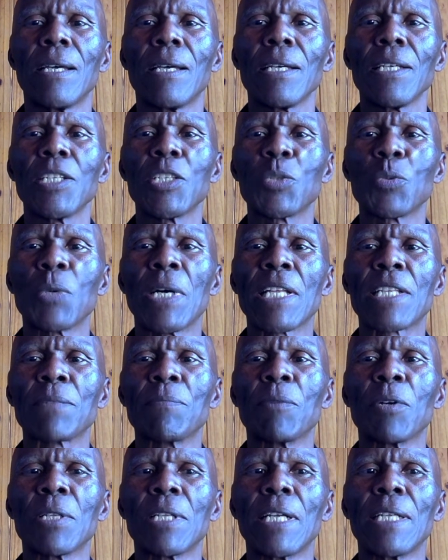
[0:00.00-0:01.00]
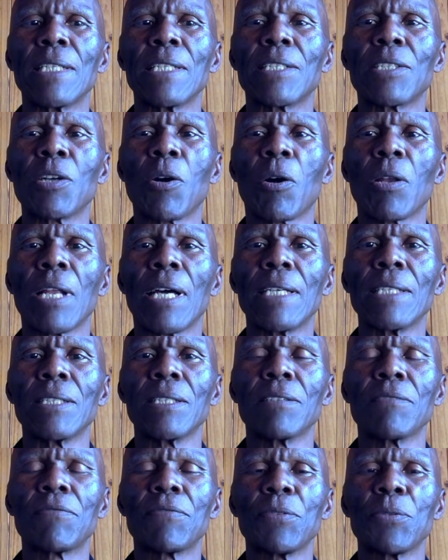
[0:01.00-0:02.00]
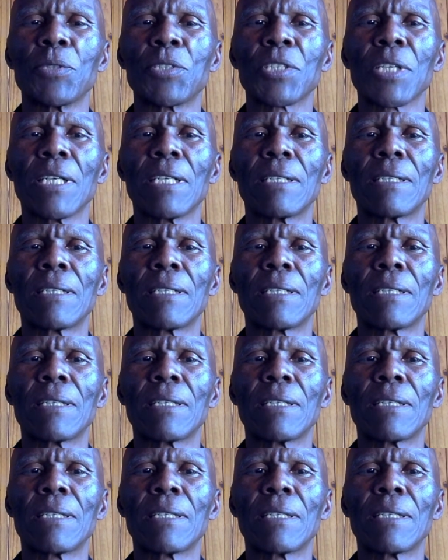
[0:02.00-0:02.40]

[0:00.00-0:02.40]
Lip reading: is worth more than a dollar in the future.